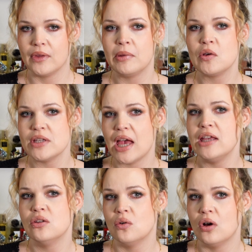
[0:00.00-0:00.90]
because I
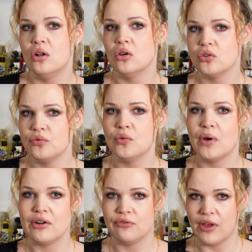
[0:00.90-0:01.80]
know a lot of you
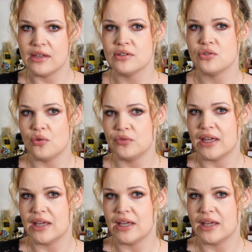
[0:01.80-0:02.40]
are fans of